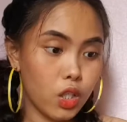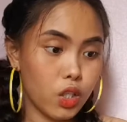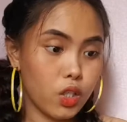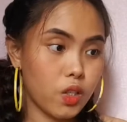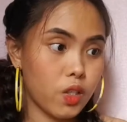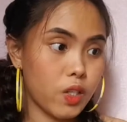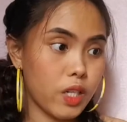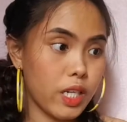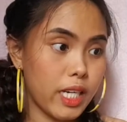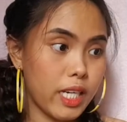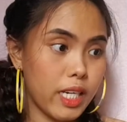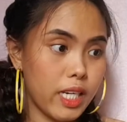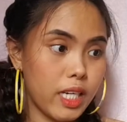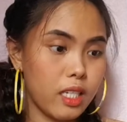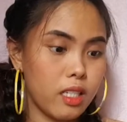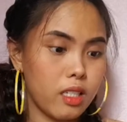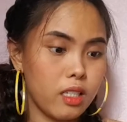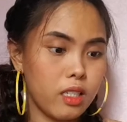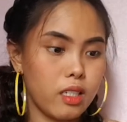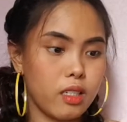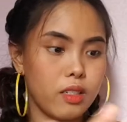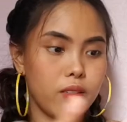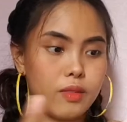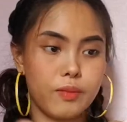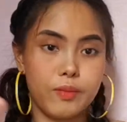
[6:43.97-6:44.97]
Green.
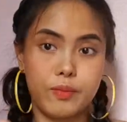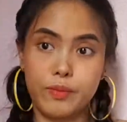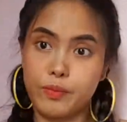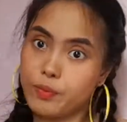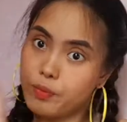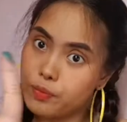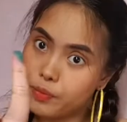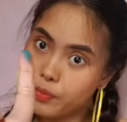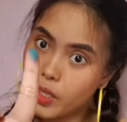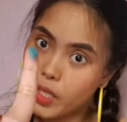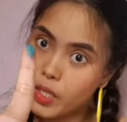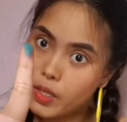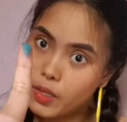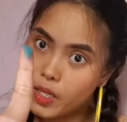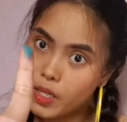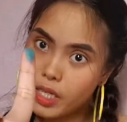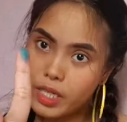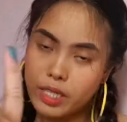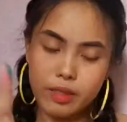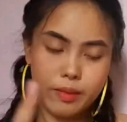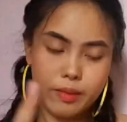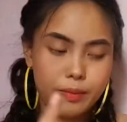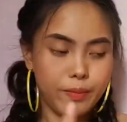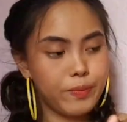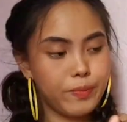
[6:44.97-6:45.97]
It's
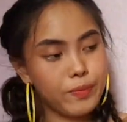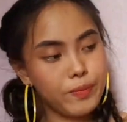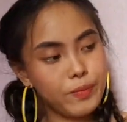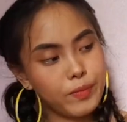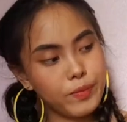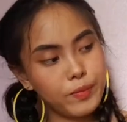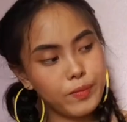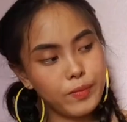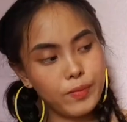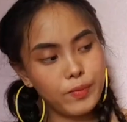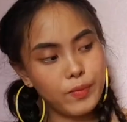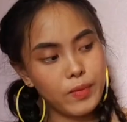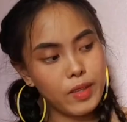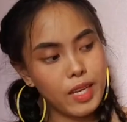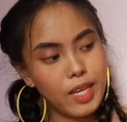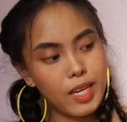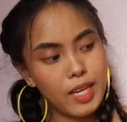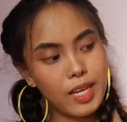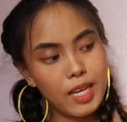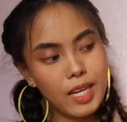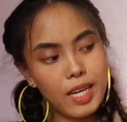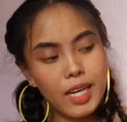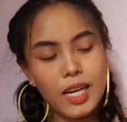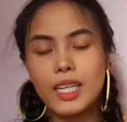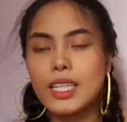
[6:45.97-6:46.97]
green.
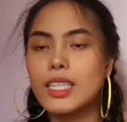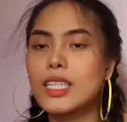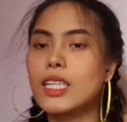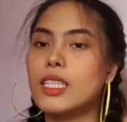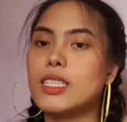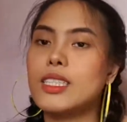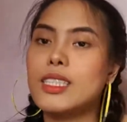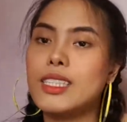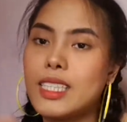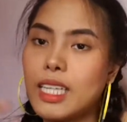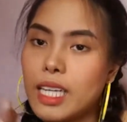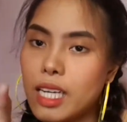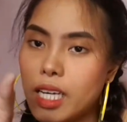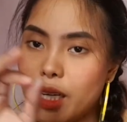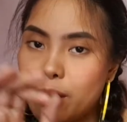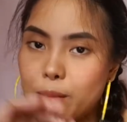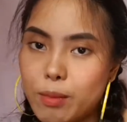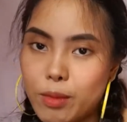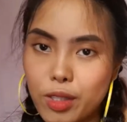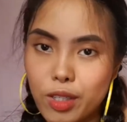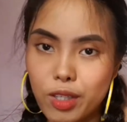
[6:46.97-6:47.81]
Got green.